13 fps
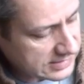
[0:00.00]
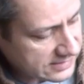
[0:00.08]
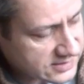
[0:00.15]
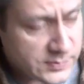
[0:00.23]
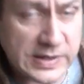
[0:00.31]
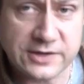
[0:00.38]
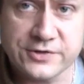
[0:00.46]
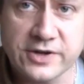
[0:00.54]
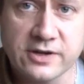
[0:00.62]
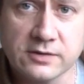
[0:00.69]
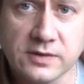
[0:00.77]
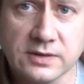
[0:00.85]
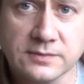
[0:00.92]
That's the battery
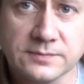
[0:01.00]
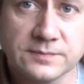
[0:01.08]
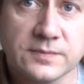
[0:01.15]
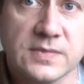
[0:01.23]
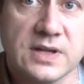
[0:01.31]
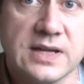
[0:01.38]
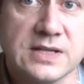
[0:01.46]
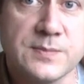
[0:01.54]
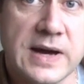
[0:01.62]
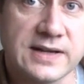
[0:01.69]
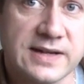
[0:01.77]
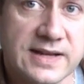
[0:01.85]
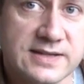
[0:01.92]
cover. It's
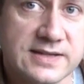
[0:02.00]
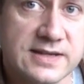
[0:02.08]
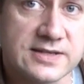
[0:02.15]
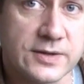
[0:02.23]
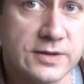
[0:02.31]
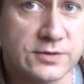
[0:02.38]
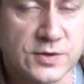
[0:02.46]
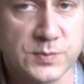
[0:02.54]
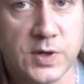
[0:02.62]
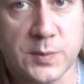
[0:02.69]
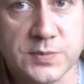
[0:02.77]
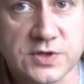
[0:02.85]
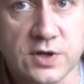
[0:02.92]
magnetic, so it just
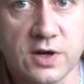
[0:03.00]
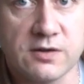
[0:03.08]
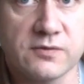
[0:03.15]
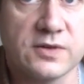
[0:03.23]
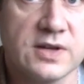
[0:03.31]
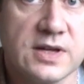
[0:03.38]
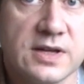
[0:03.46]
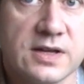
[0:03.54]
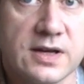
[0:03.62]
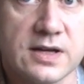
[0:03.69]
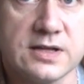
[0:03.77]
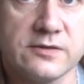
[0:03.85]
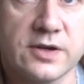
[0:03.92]
pops off,
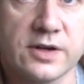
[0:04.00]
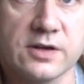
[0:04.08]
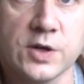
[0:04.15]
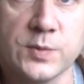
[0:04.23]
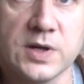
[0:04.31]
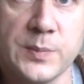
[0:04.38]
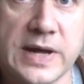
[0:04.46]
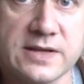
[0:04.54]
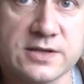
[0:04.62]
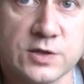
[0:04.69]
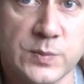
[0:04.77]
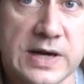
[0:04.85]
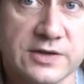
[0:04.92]
and you've got a couple of
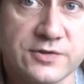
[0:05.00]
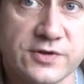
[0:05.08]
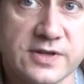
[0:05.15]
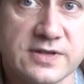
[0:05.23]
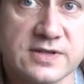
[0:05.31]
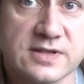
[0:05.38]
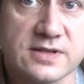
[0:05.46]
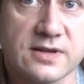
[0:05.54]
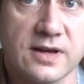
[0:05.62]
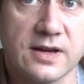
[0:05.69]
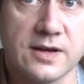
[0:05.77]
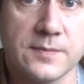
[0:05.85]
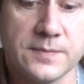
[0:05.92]
pencil batteries
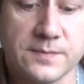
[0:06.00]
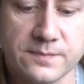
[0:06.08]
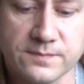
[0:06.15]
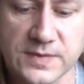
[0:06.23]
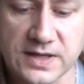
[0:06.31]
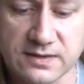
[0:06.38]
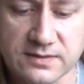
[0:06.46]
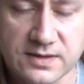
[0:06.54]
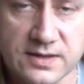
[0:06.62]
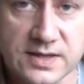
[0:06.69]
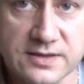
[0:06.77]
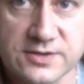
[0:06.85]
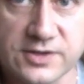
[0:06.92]

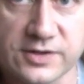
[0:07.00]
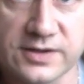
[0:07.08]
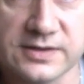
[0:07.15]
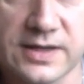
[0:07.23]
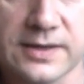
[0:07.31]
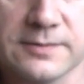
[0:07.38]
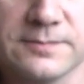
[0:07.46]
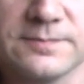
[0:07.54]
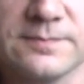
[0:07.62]
inside there.